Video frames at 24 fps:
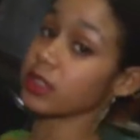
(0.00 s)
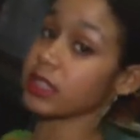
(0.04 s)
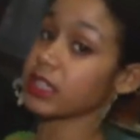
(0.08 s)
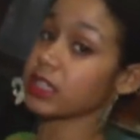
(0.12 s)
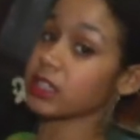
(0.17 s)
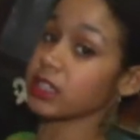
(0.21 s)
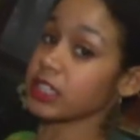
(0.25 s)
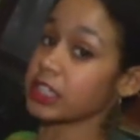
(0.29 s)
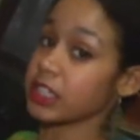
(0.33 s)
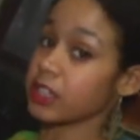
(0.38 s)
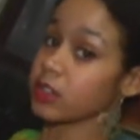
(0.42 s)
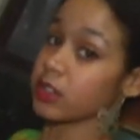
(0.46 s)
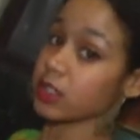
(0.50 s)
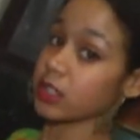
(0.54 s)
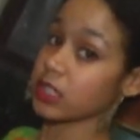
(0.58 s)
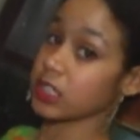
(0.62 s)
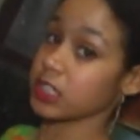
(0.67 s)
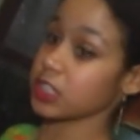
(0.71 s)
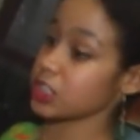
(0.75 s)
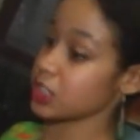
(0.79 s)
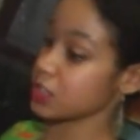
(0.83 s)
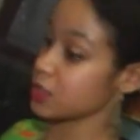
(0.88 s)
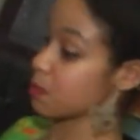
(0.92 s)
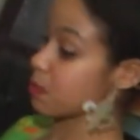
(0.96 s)
Like literally
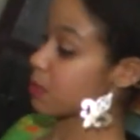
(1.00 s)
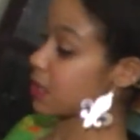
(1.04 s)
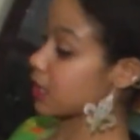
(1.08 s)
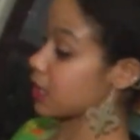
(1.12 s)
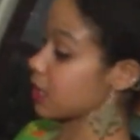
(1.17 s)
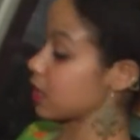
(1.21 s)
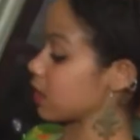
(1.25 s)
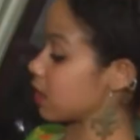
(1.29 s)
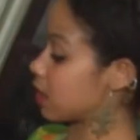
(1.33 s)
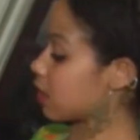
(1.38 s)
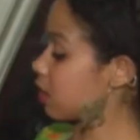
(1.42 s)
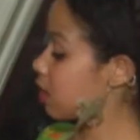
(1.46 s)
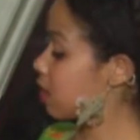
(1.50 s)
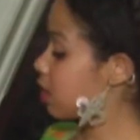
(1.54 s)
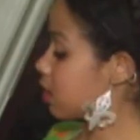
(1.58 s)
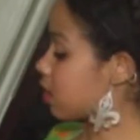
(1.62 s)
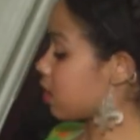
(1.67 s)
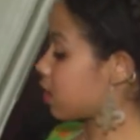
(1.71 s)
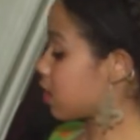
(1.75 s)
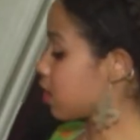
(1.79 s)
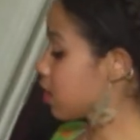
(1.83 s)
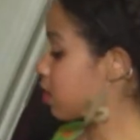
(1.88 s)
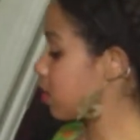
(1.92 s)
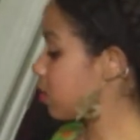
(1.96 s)
just making
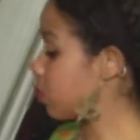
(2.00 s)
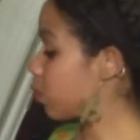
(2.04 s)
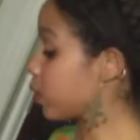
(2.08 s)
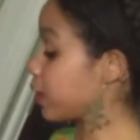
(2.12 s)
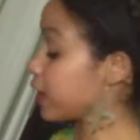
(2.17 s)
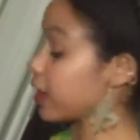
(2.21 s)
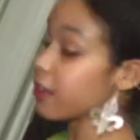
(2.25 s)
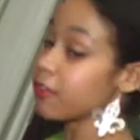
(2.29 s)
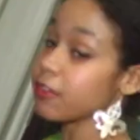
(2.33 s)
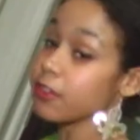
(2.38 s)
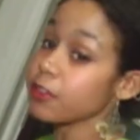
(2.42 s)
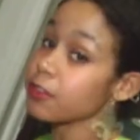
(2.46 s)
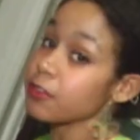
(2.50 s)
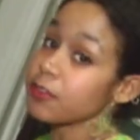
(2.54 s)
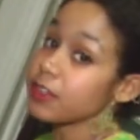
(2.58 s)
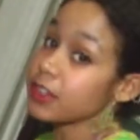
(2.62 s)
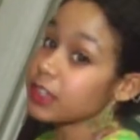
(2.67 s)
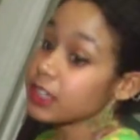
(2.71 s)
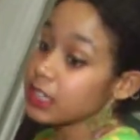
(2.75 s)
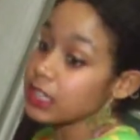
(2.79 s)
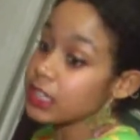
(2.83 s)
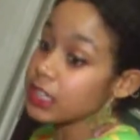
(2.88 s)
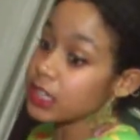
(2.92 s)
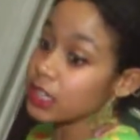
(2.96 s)
whatever
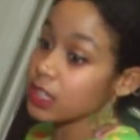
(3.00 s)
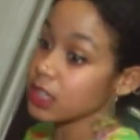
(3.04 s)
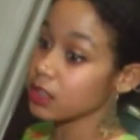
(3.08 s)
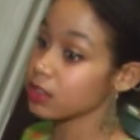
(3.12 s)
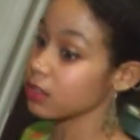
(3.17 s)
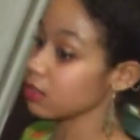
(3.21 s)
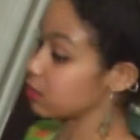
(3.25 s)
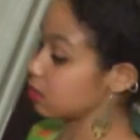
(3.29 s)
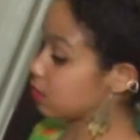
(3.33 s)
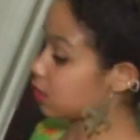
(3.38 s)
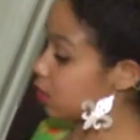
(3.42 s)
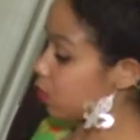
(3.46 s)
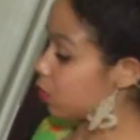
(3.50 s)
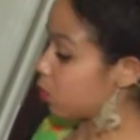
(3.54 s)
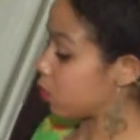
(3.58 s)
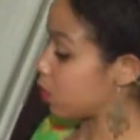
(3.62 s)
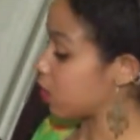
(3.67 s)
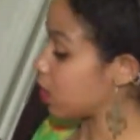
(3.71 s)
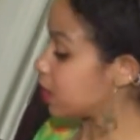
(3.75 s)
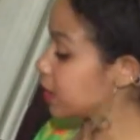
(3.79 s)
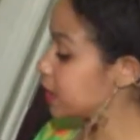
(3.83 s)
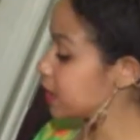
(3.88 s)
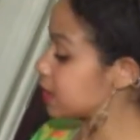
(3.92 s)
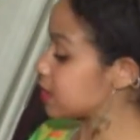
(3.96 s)
filling you
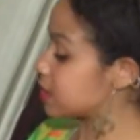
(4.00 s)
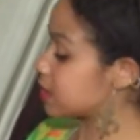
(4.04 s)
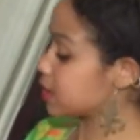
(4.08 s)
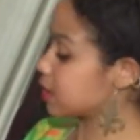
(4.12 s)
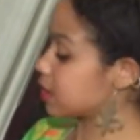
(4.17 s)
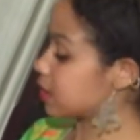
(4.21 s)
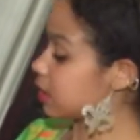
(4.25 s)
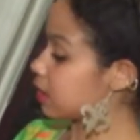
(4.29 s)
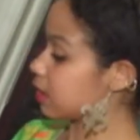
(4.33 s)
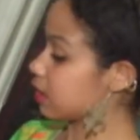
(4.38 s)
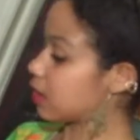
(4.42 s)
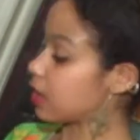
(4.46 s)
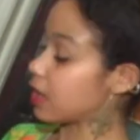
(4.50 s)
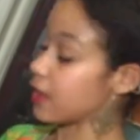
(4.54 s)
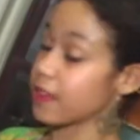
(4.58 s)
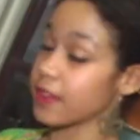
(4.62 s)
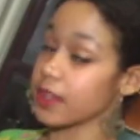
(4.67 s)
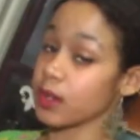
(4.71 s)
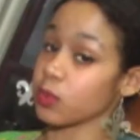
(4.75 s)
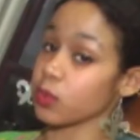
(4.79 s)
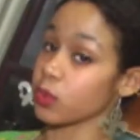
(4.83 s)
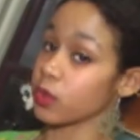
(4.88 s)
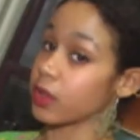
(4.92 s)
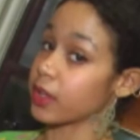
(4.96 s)
want
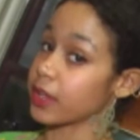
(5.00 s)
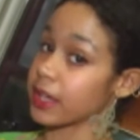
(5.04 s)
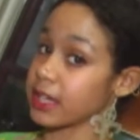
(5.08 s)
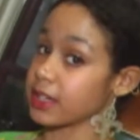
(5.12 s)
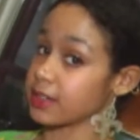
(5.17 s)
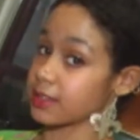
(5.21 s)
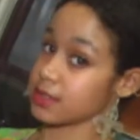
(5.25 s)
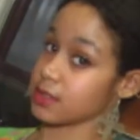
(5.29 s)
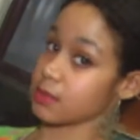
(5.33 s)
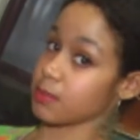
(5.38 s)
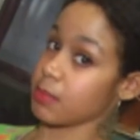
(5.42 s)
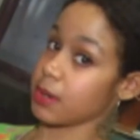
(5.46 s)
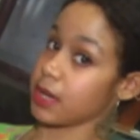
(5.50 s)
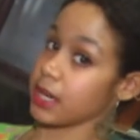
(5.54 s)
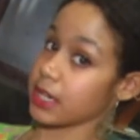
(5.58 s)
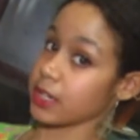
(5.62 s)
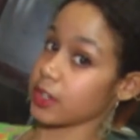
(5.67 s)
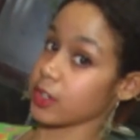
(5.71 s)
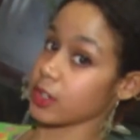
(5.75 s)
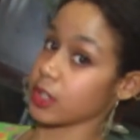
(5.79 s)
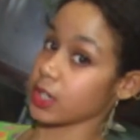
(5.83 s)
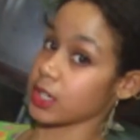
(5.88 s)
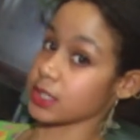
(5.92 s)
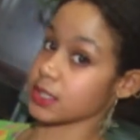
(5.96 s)
and rolling out some pie
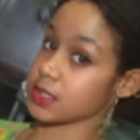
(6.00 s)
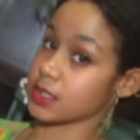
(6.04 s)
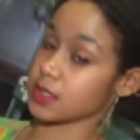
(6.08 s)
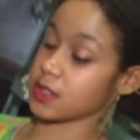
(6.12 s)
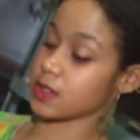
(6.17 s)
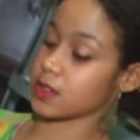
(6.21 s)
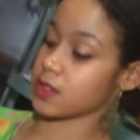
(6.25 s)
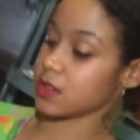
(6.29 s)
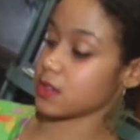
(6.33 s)
crust